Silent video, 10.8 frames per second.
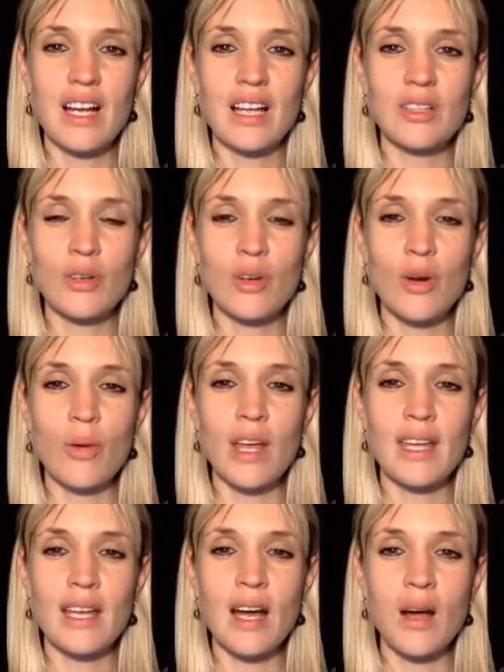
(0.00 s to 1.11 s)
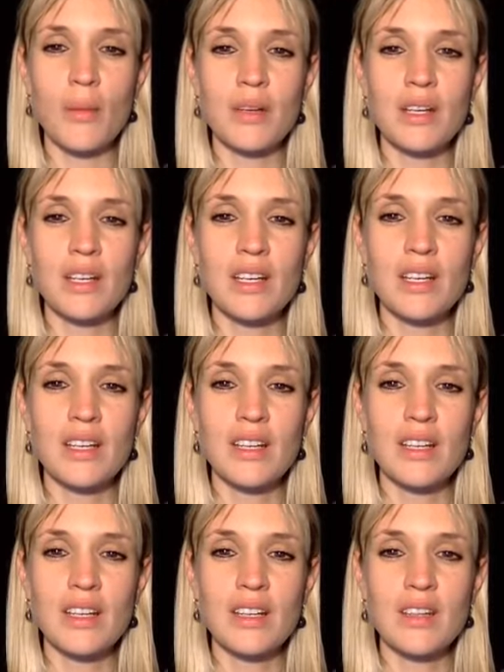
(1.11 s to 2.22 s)
And you're not waking up.
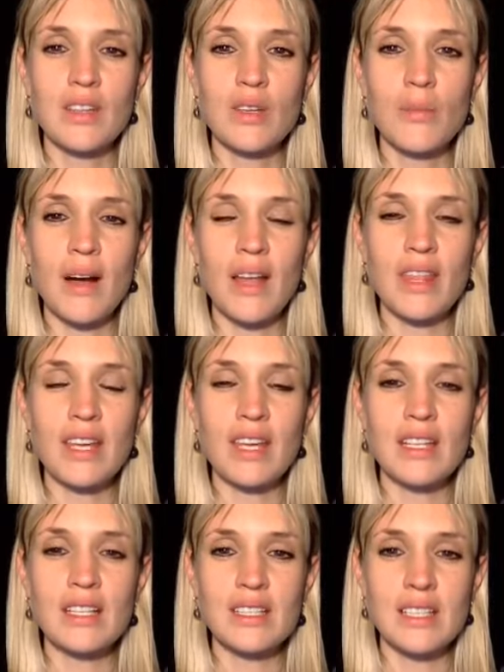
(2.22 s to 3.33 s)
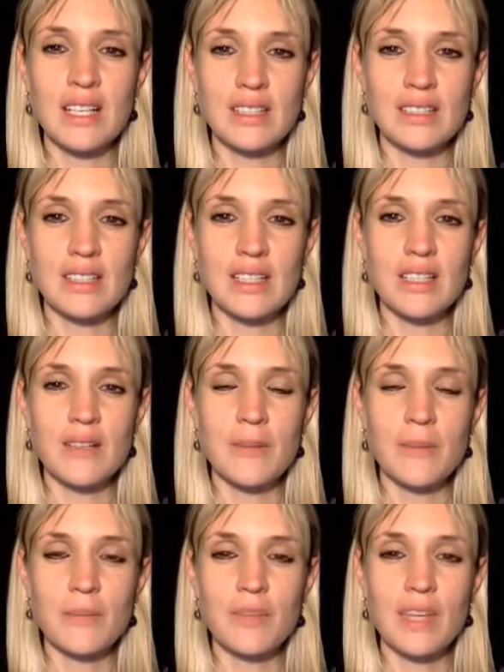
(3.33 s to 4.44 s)
The you might think it does,
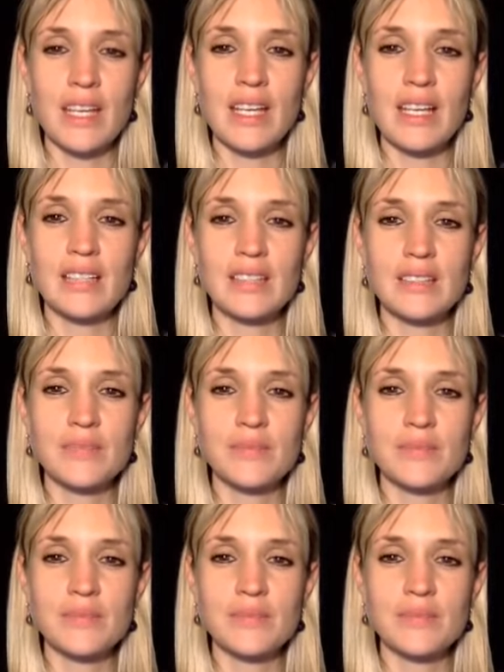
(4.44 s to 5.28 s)
and it is.